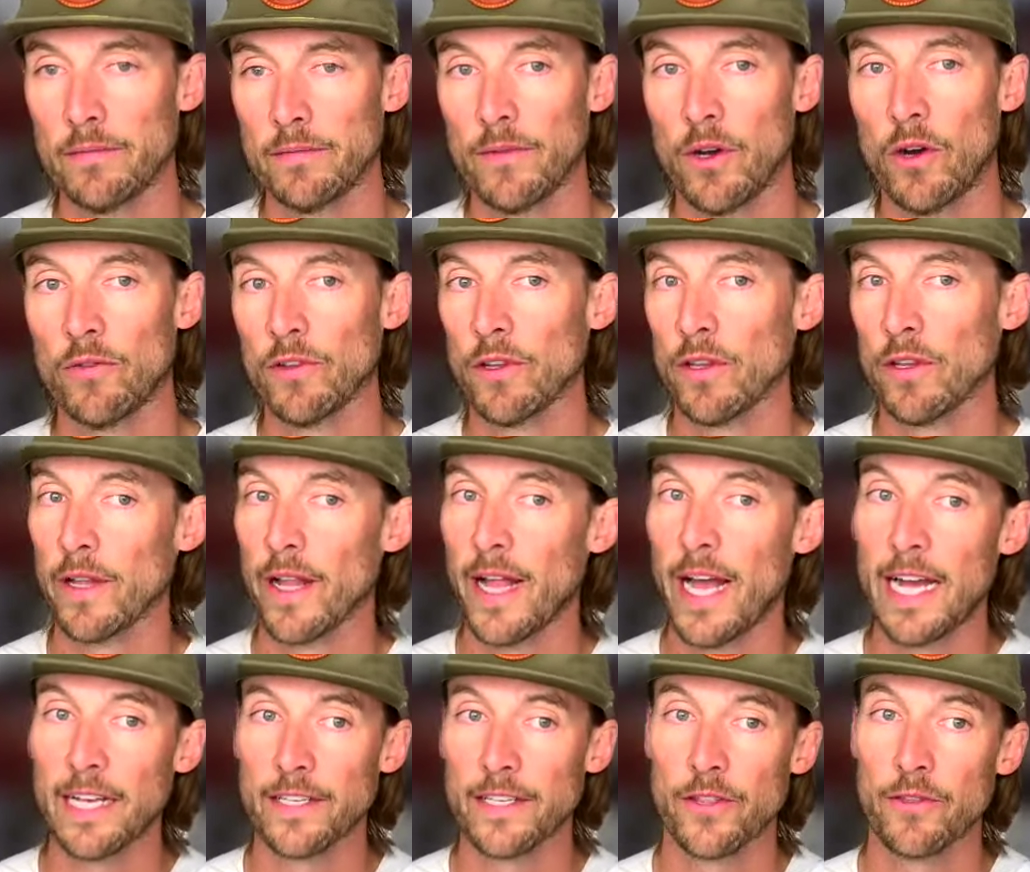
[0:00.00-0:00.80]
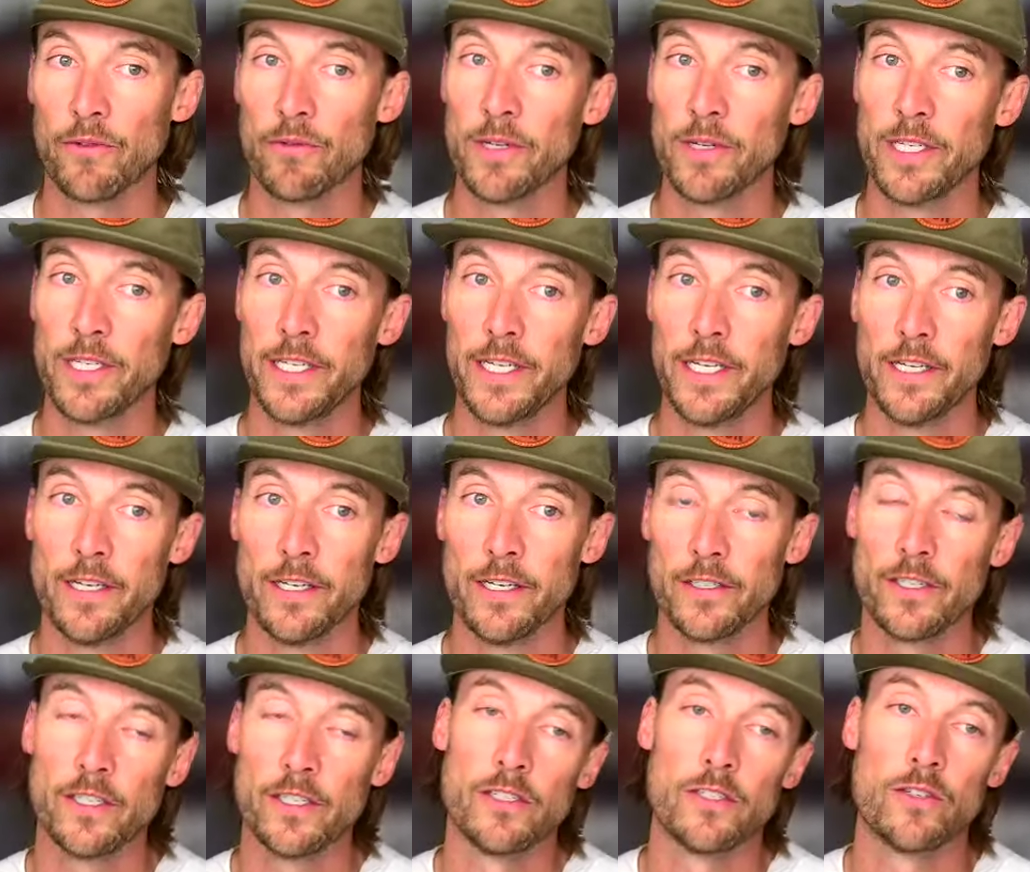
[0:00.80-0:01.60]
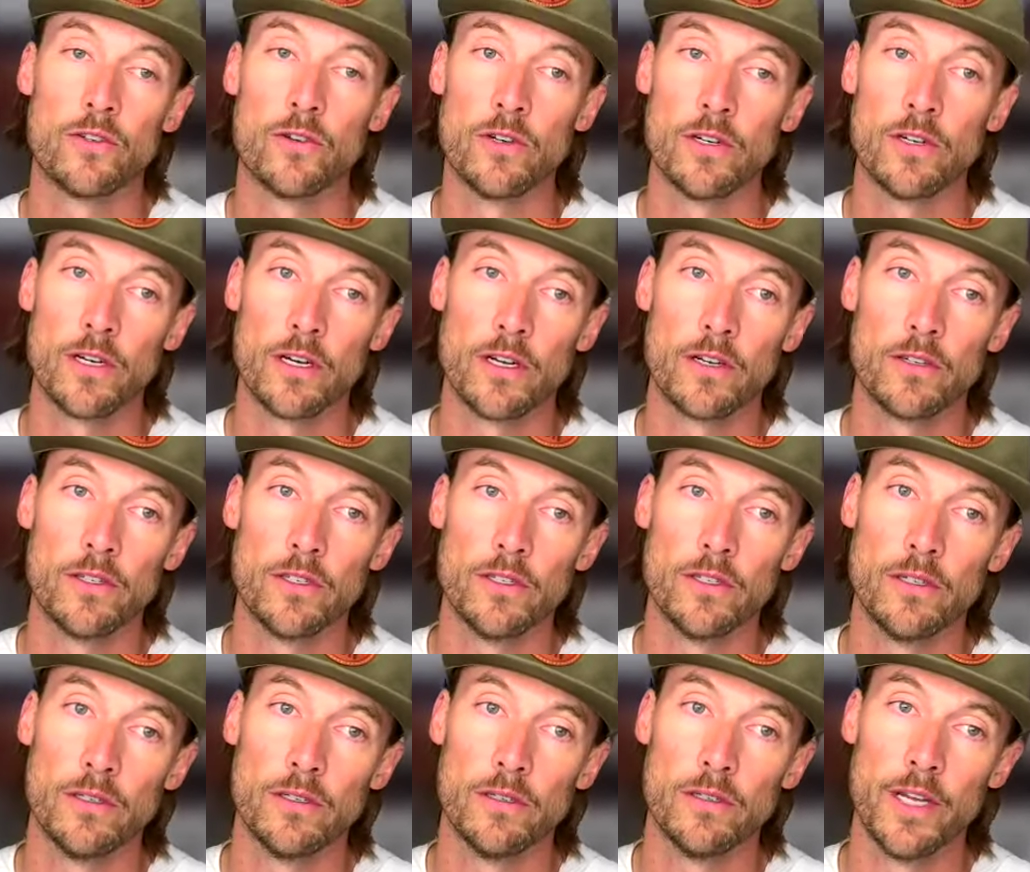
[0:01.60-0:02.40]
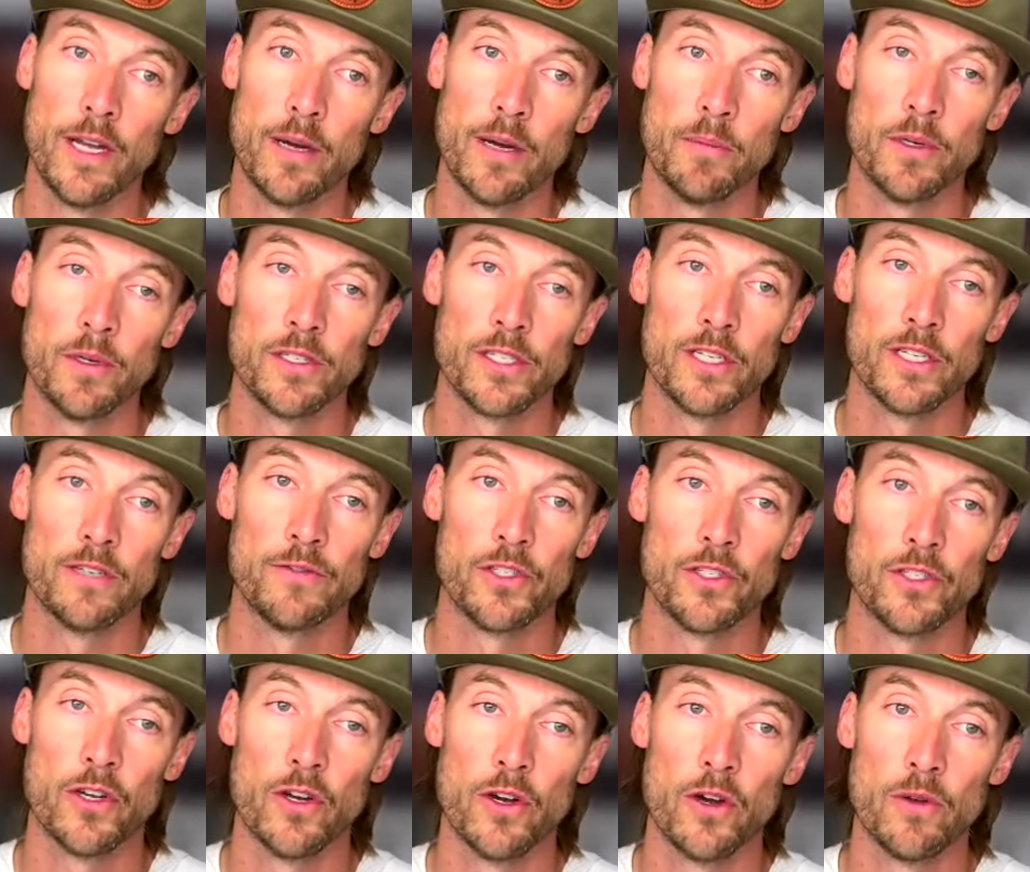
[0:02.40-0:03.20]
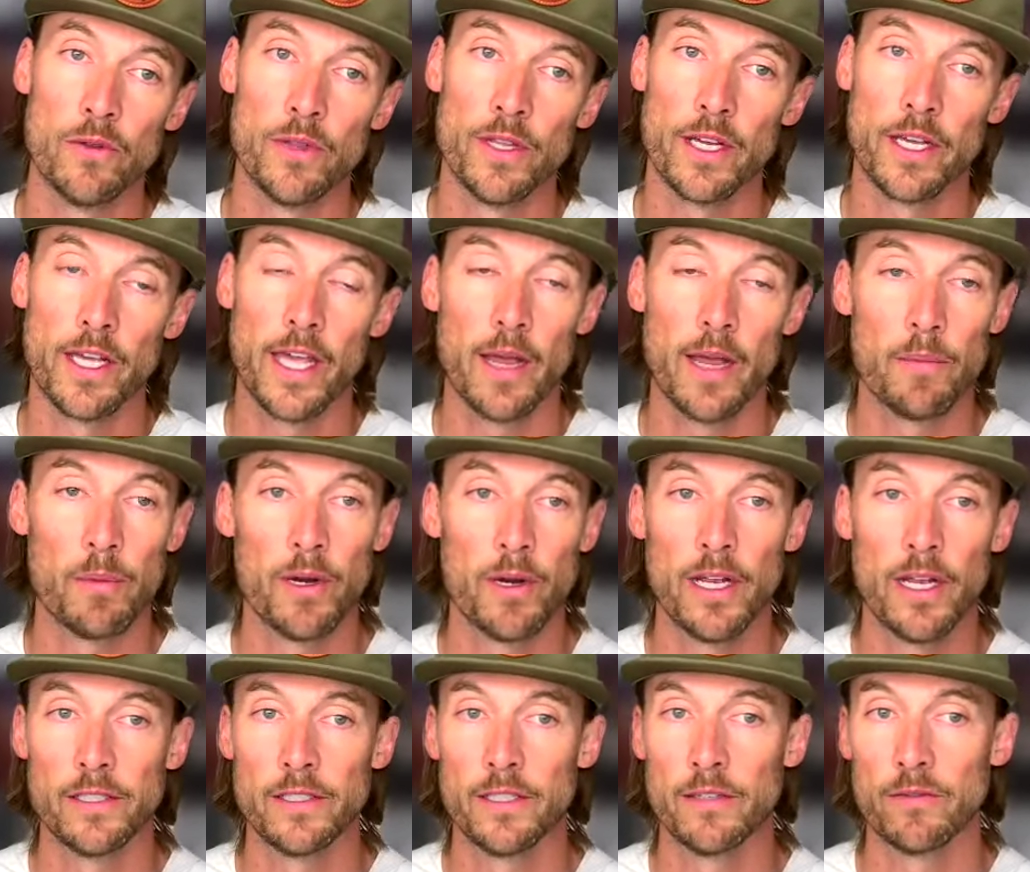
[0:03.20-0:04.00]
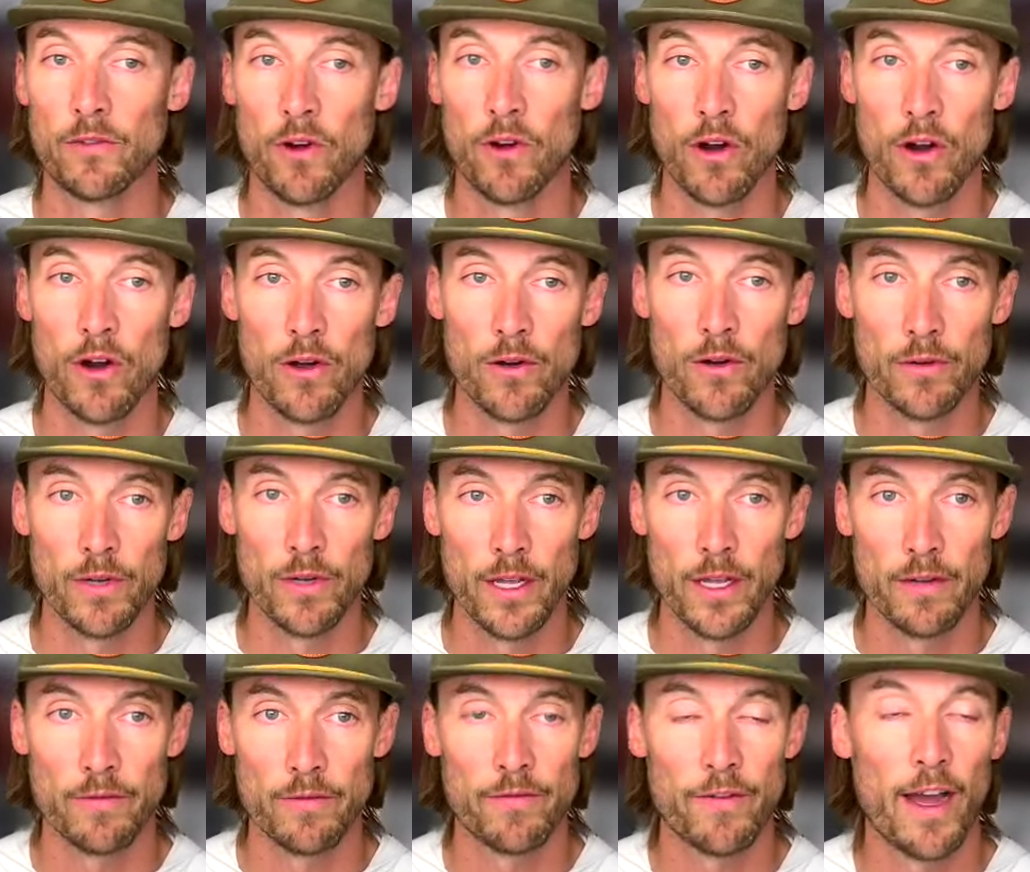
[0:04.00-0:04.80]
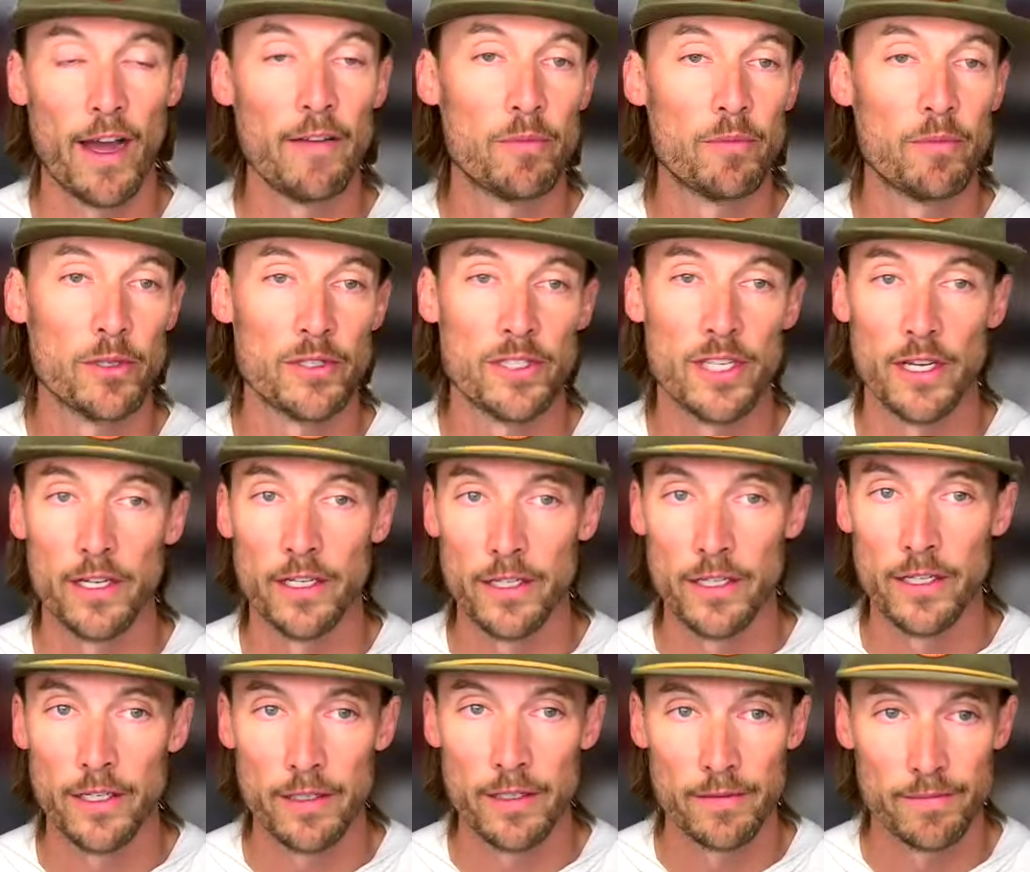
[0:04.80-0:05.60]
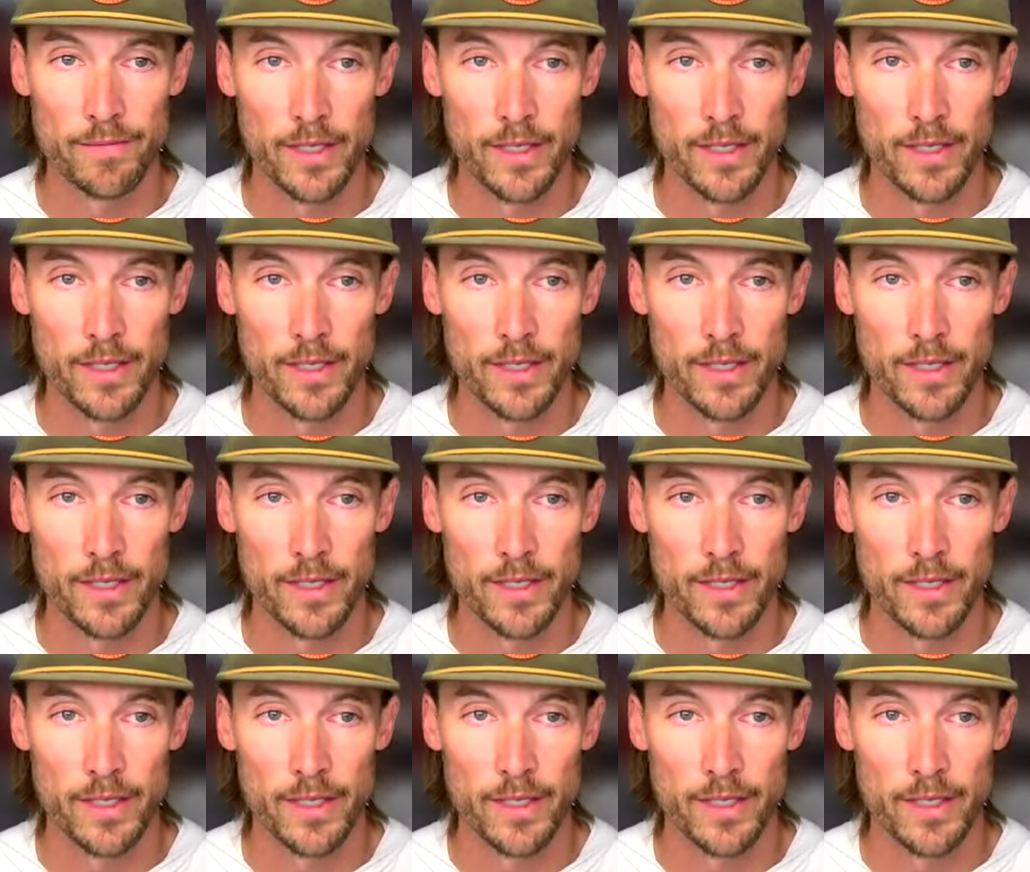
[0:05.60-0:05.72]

over the last 3 years, historical numbers have shown that camper nights have grown at 5% a year,